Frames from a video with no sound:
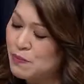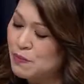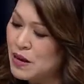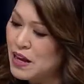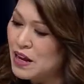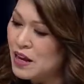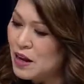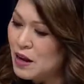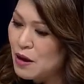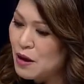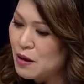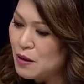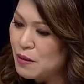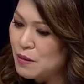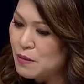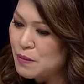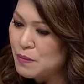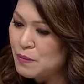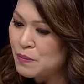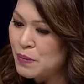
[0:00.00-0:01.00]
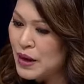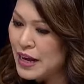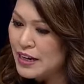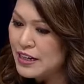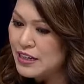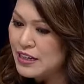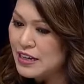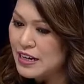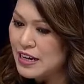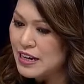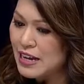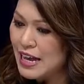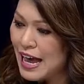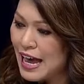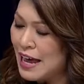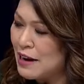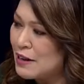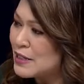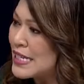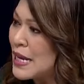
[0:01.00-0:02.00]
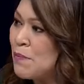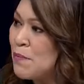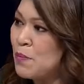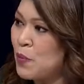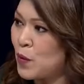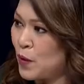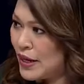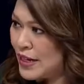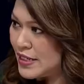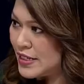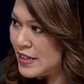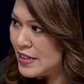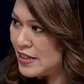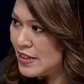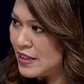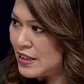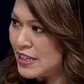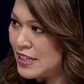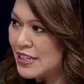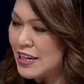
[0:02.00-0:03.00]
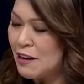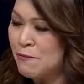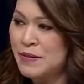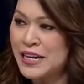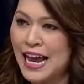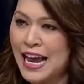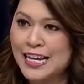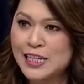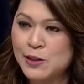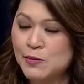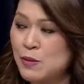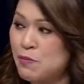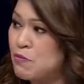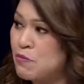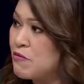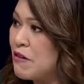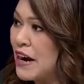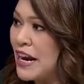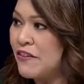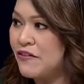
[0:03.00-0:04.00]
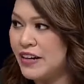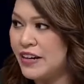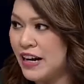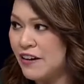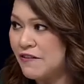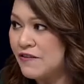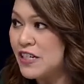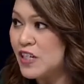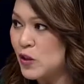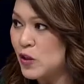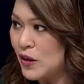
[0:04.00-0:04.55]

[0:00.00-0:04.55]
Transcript: to subsidies, but at some point, this government has to be